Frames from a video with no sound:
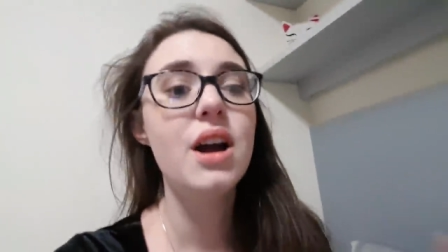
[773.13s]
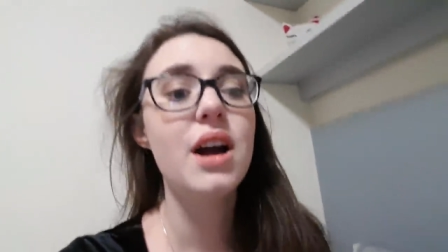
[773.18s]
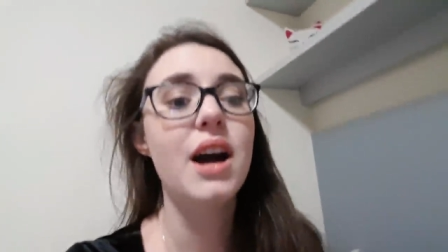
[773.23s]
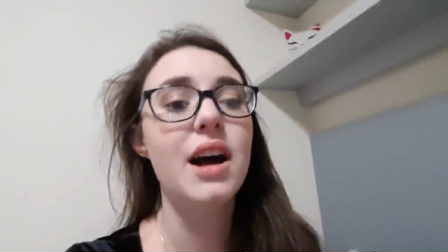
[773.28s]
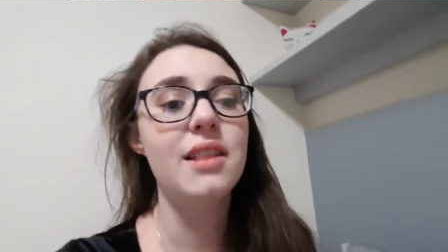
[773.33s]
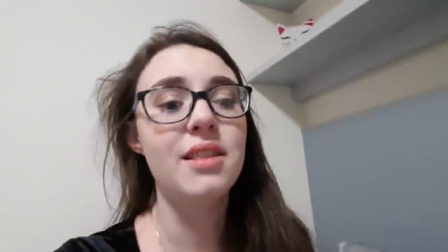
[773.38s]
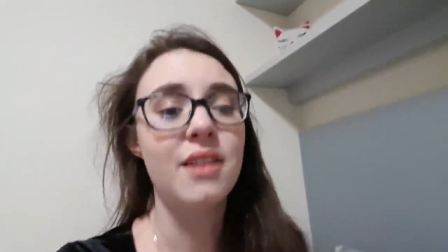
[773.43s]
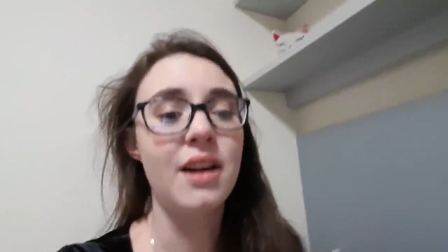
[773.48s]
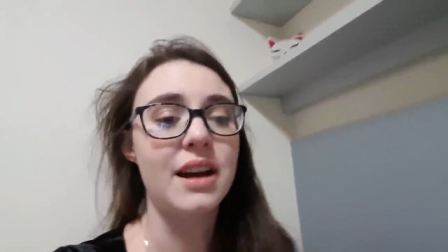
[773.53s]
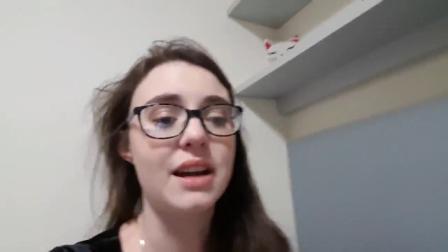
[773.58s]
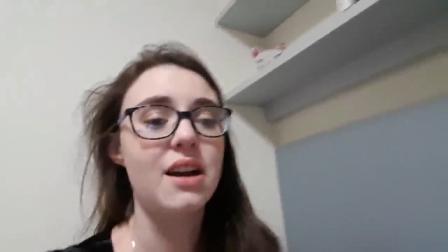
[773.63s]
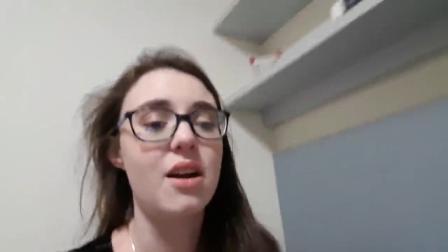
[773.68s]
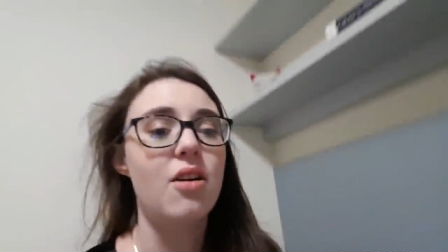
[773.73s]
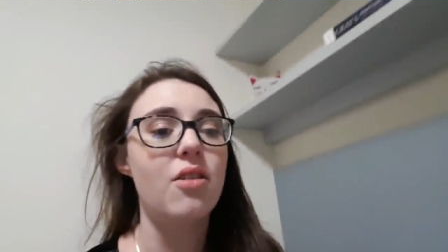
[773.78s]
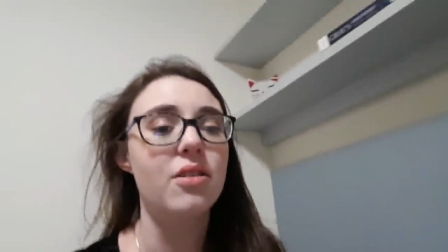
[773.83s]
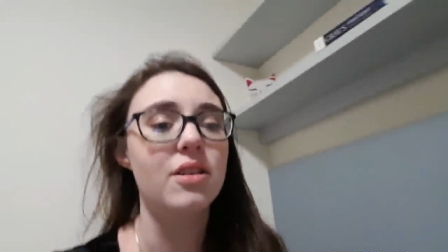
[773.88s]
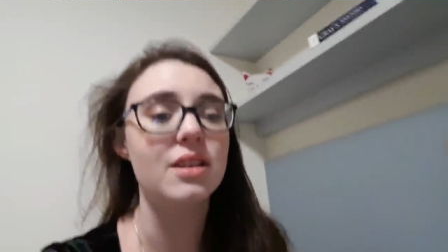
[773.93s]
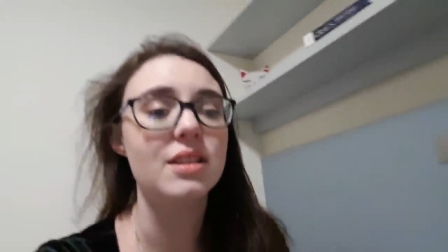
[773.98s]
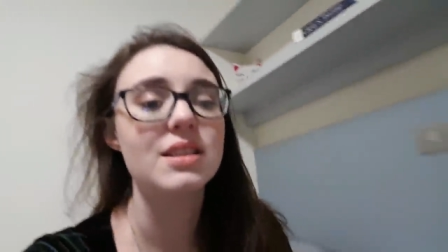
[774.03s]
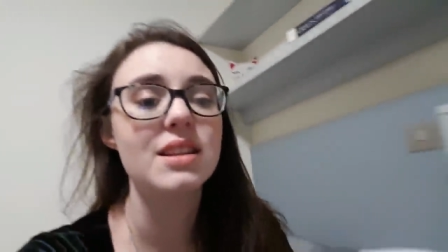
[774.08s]
and like
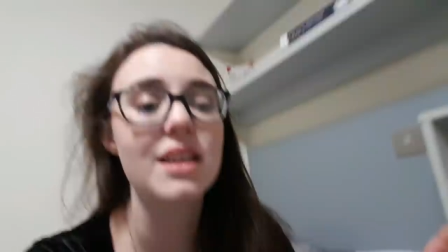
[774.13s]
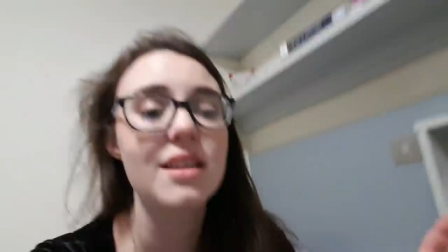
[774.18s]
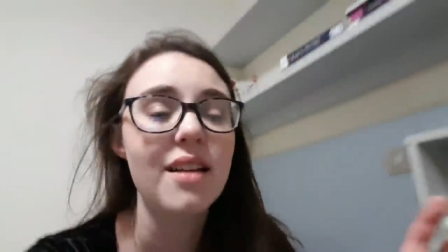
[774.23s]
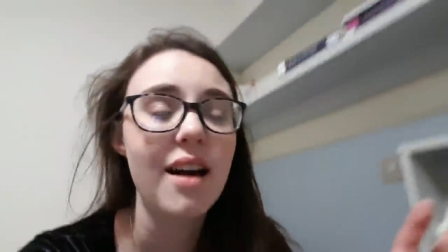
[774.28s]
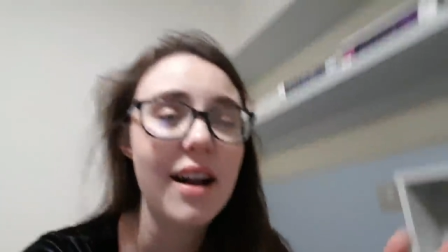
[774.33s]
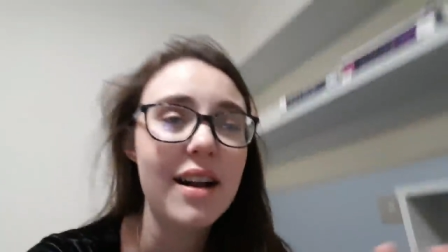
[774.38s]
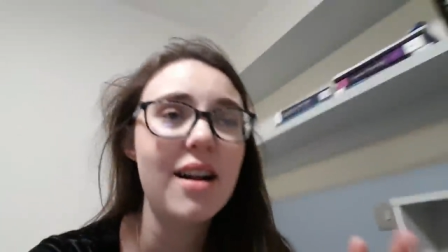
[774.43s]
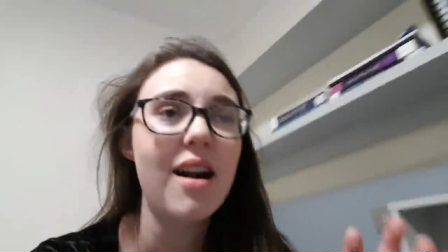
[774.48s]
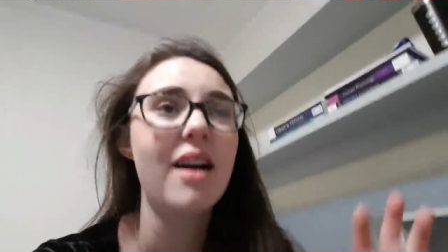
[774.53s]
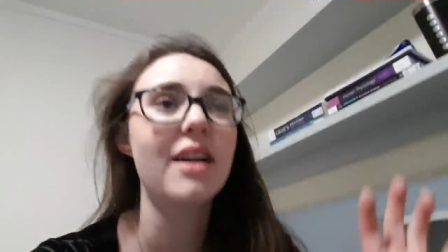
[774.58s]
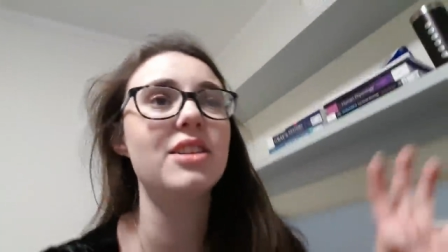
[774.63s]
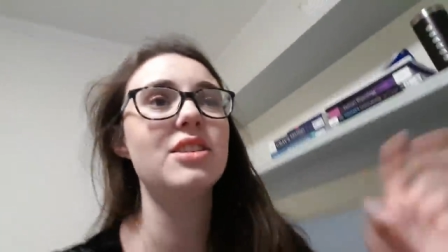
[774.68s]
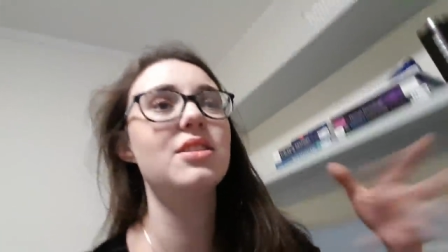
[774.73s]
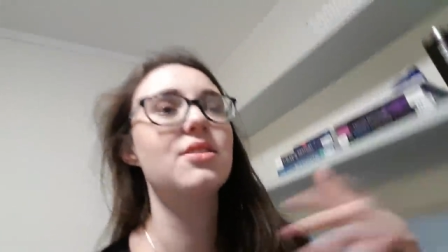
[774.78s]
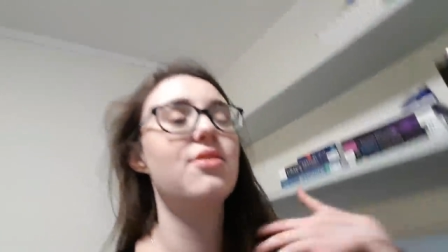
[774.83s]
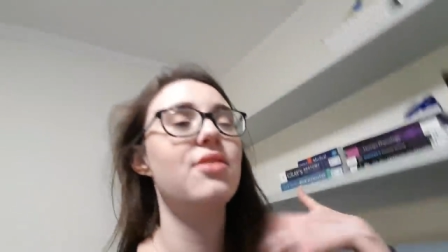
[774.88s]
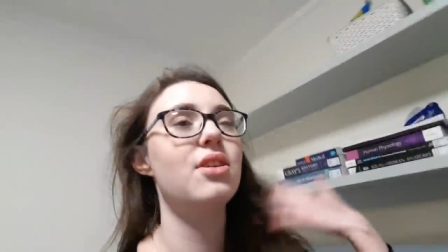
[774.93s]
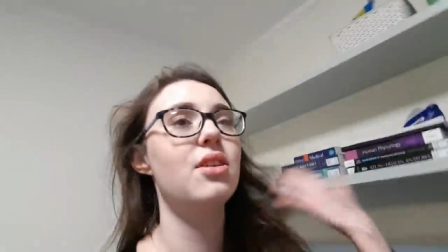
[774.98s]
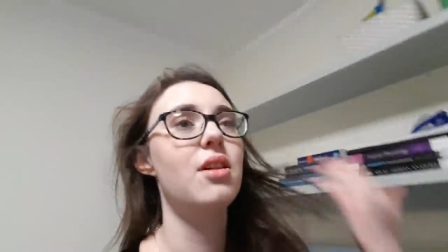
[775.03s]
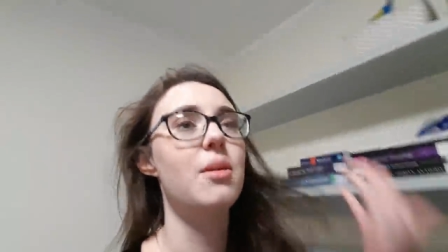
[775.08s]
honestly like I
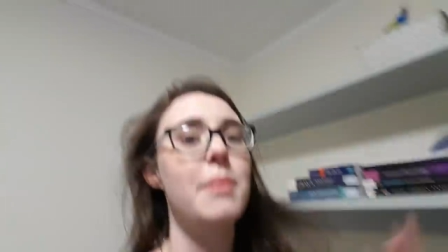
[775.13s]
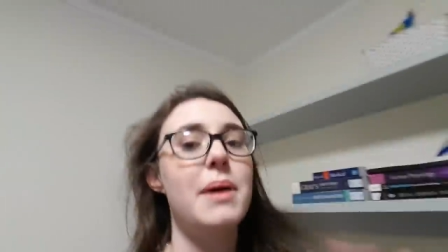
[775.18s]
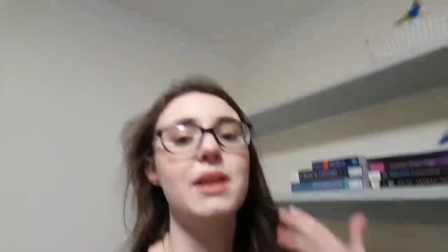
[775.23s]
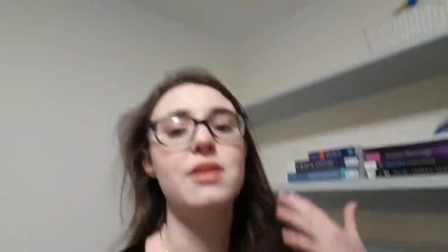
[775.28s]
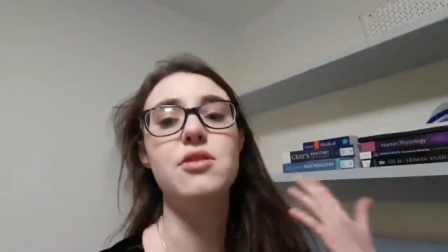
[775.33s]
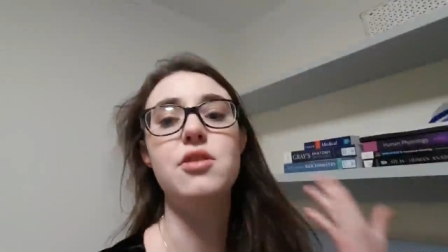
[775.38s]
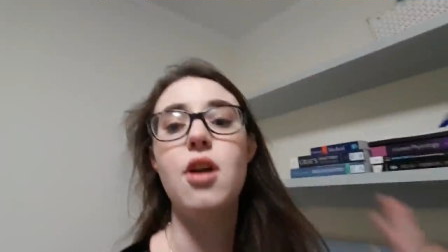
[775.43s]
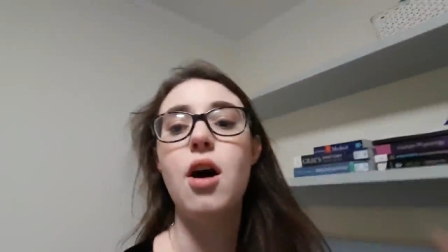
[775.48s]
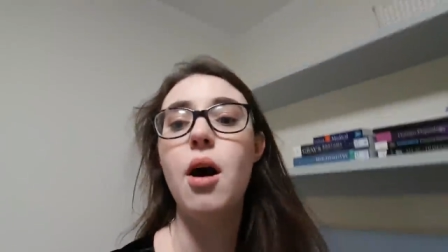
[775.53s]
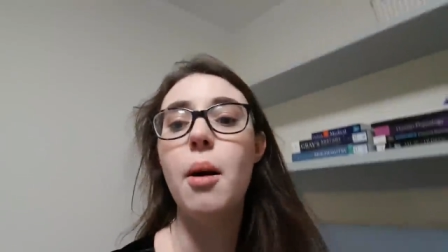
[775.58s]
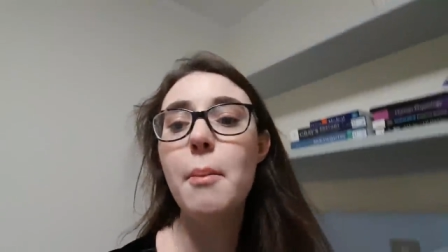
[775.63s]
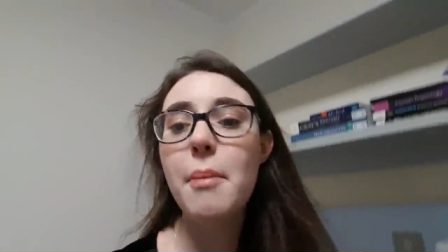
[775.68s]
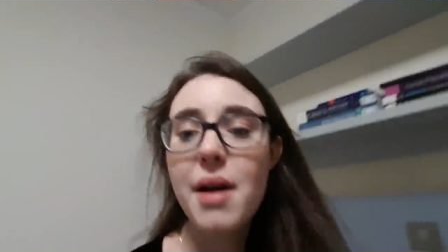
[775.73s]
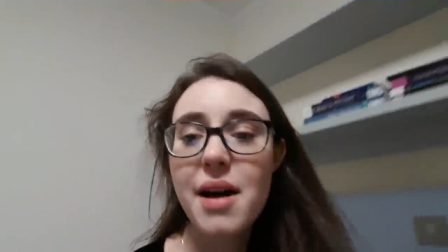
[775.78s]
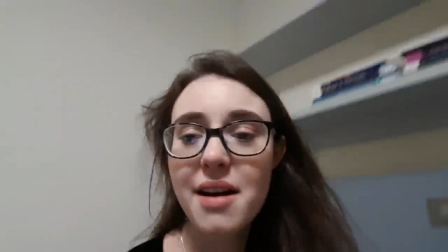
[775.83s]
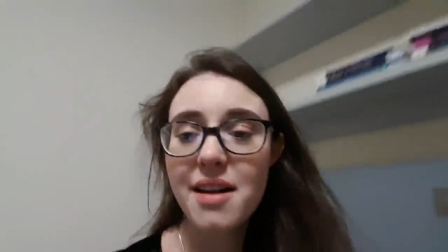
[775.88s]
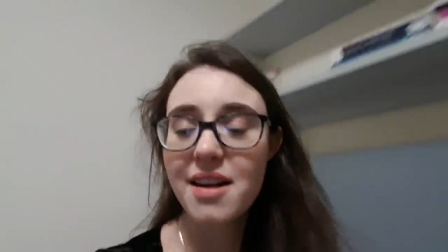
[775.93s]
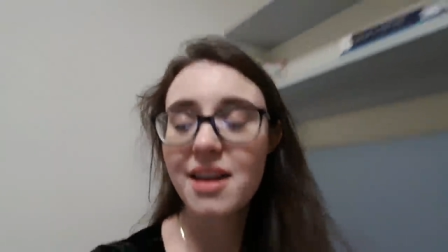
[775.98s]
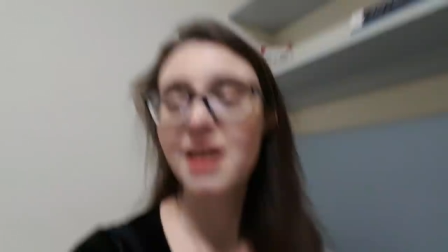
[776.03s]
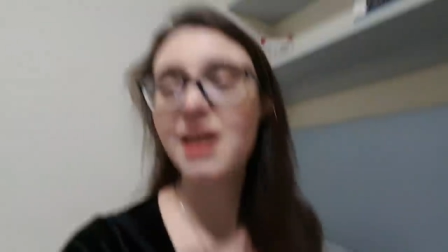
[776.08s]
just feel a bit numb
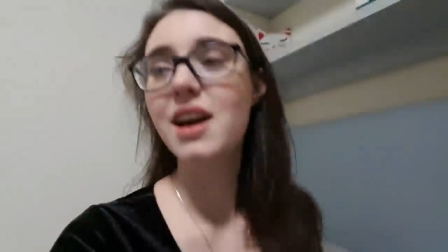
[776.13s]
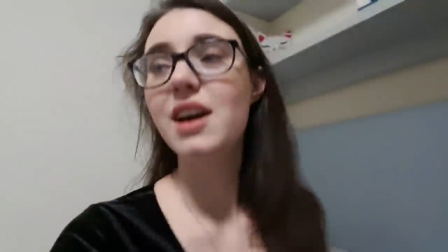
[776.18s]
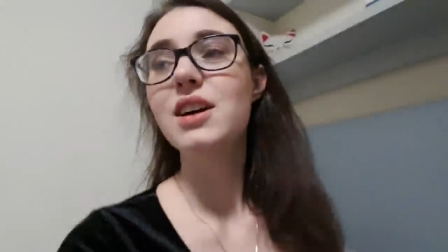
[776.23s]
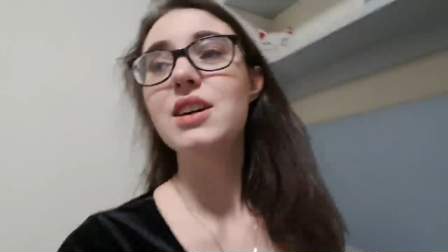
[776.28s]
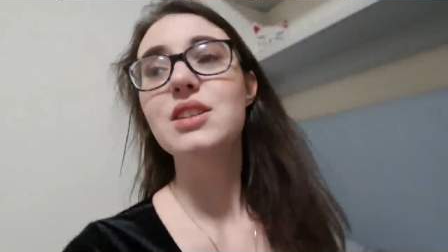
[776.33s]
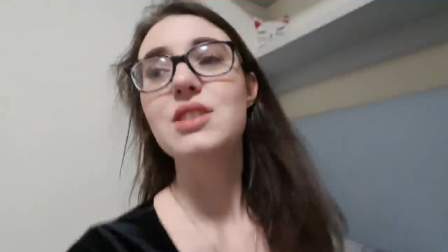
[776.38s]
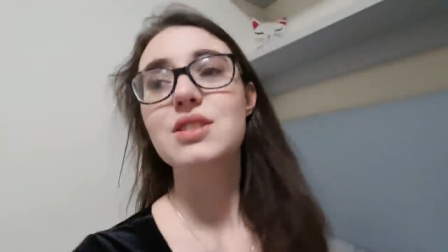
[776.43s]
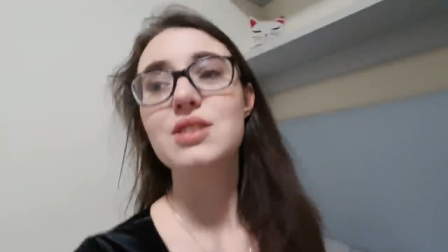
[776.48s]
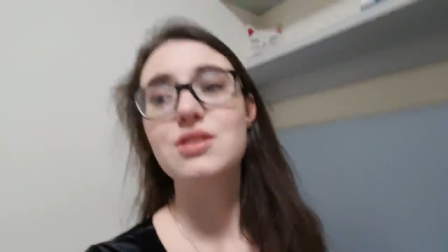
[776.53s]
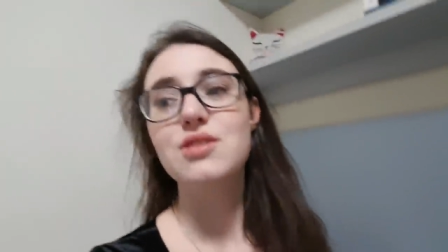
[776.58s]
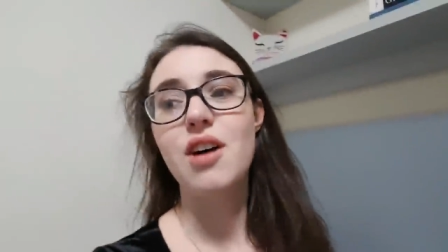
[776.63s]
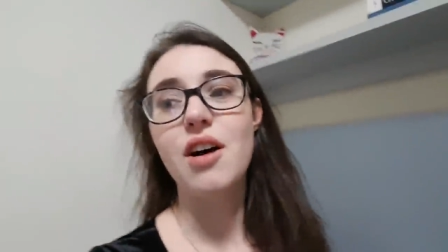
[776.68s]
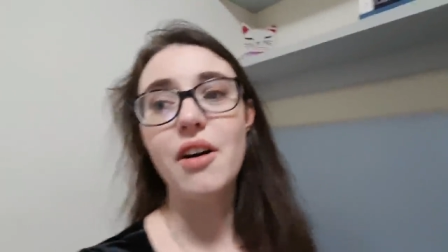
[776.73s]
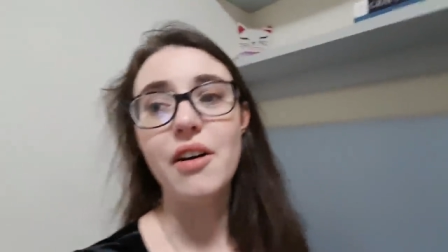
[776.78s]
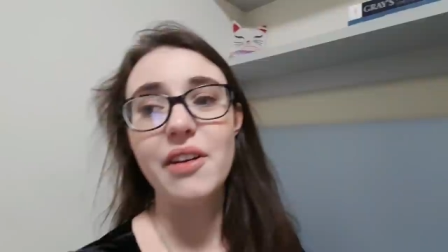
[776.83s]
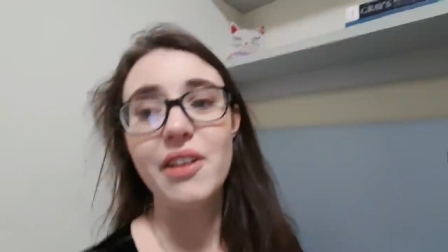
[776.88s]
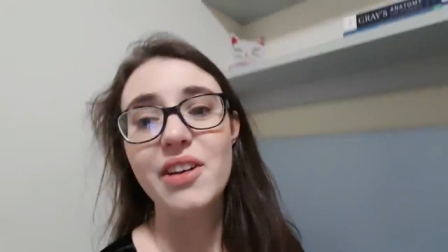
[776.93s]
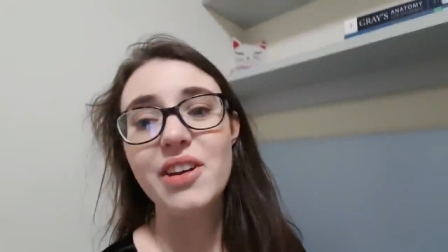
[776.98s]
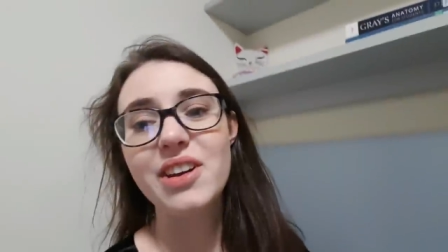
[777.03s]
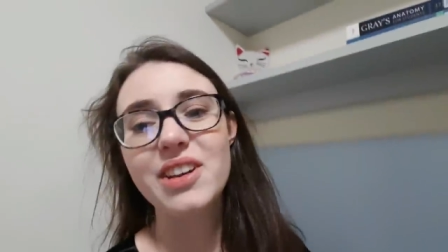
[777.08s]
so